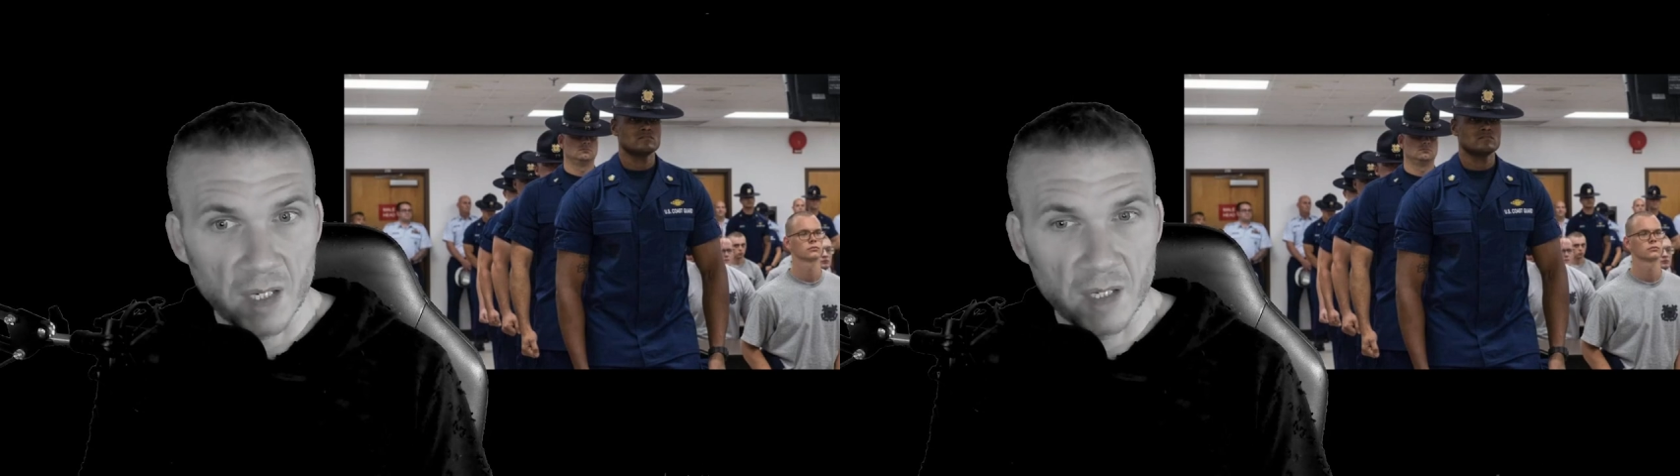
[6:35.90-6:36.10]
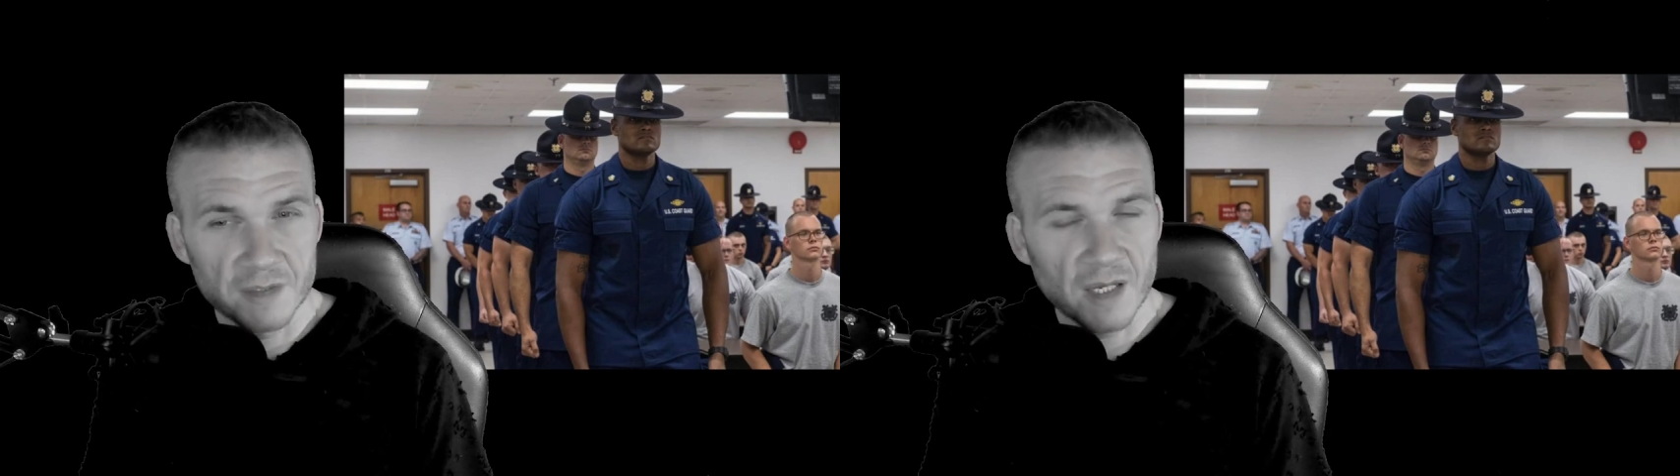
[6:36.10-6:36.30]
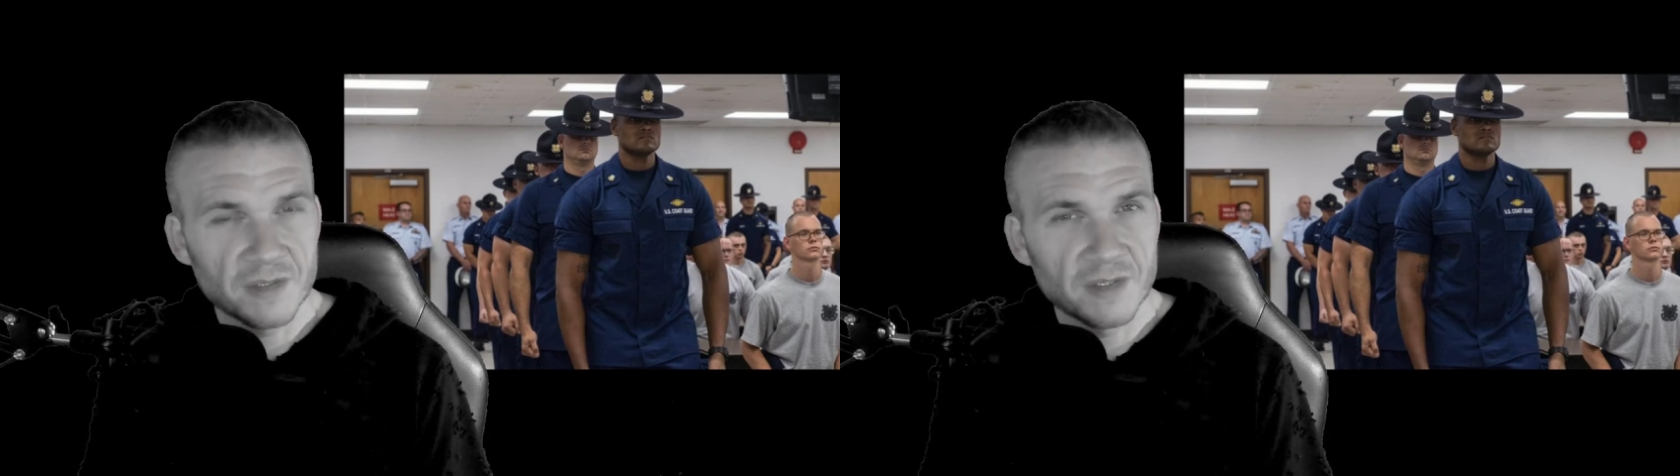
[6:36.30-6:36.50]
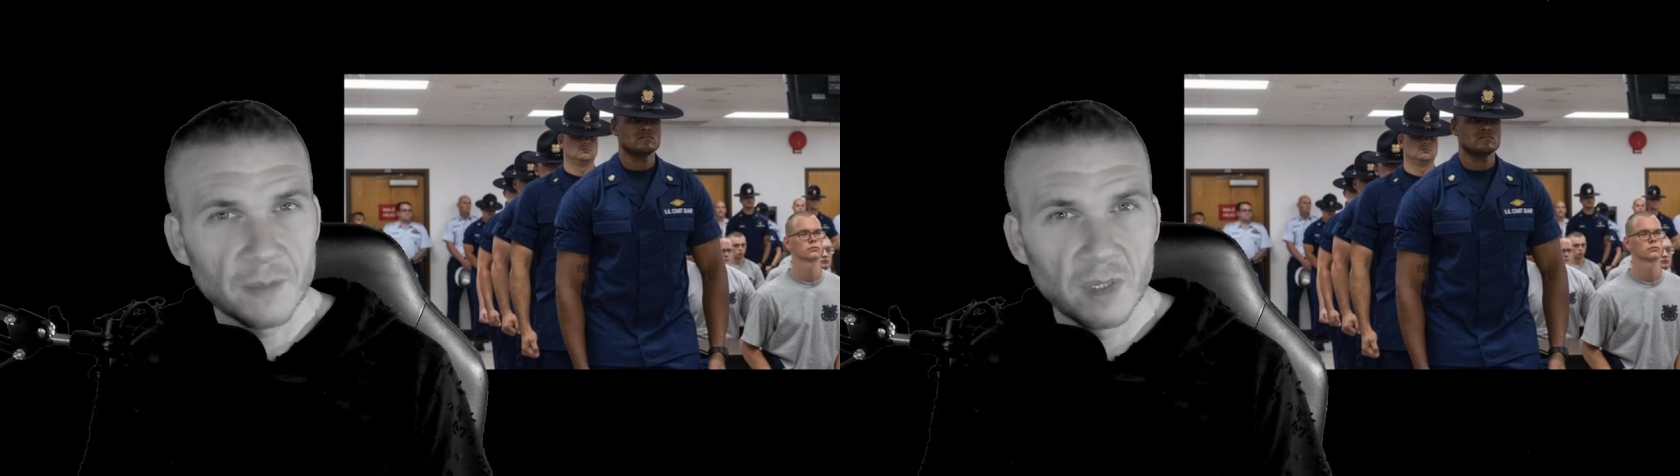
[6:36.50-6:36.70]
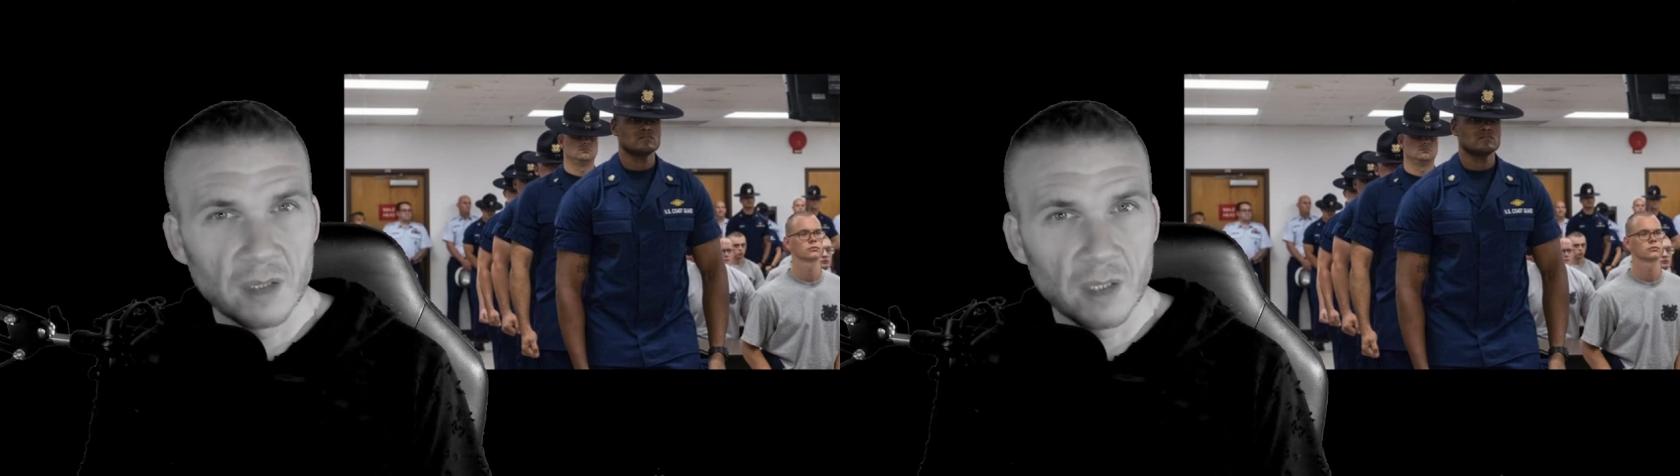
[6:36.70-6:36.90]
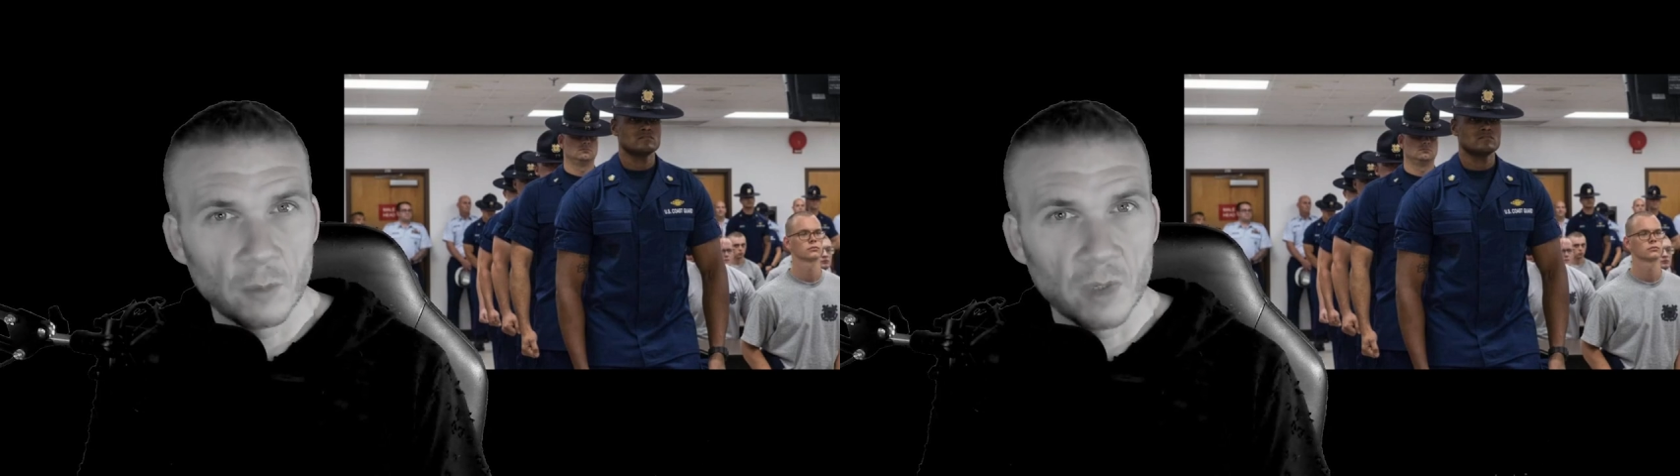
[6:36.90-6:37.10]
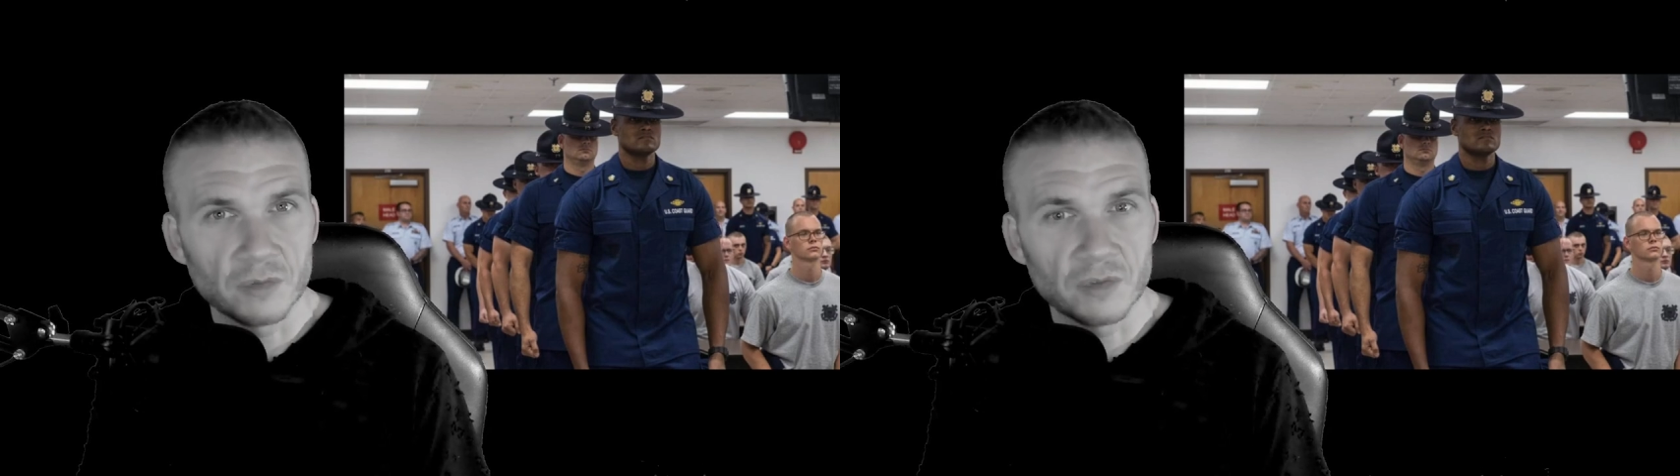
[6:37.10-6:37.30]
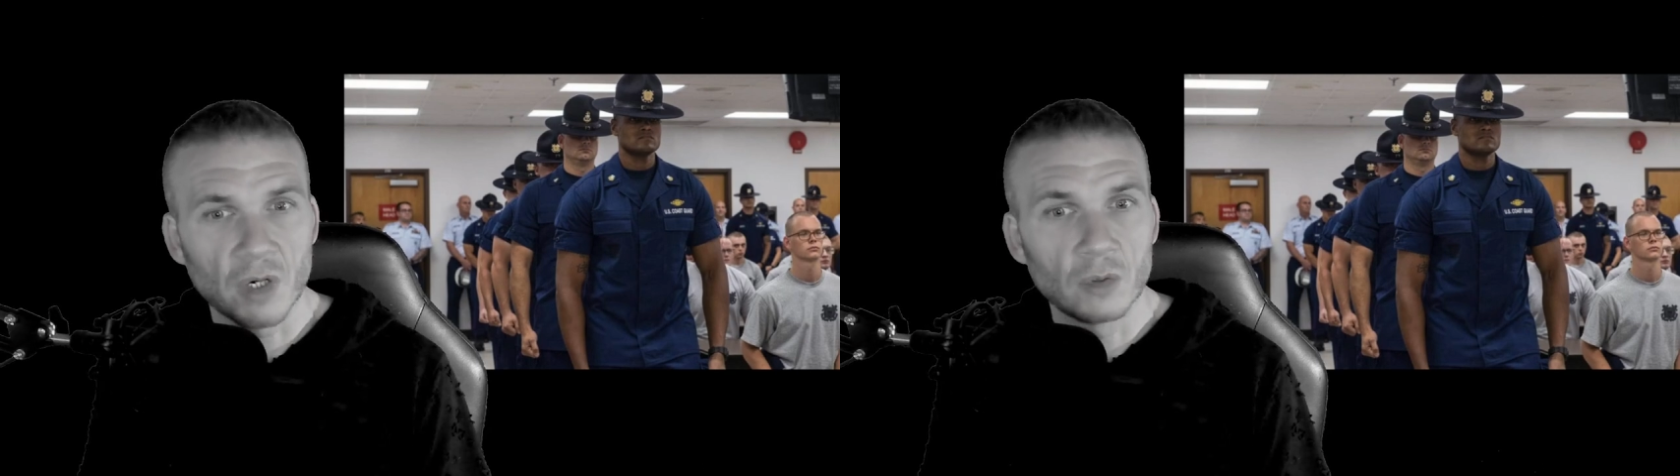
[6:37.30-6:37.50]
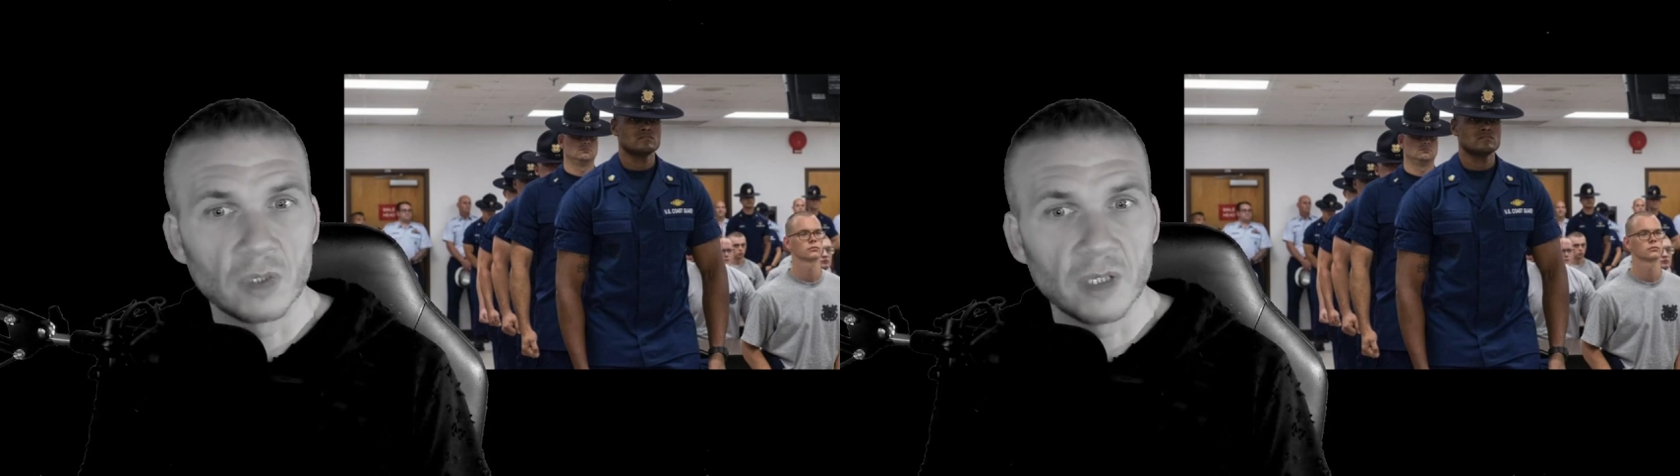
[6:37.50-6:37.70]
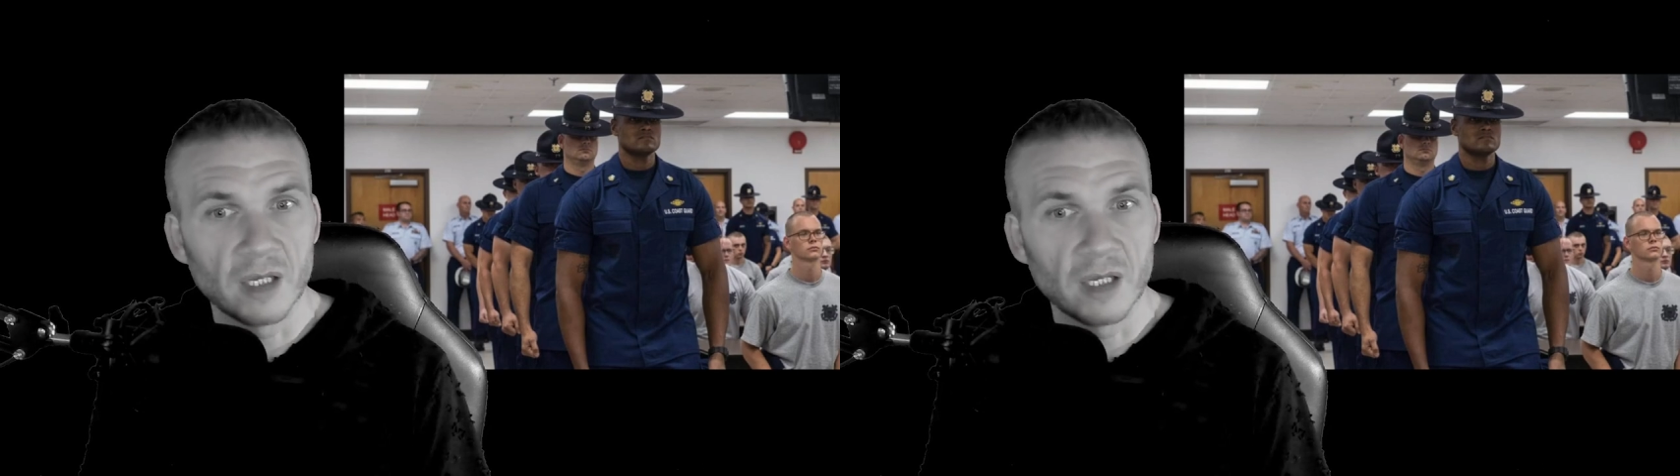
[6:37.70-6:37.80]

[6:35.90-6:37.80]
is not something that we are totally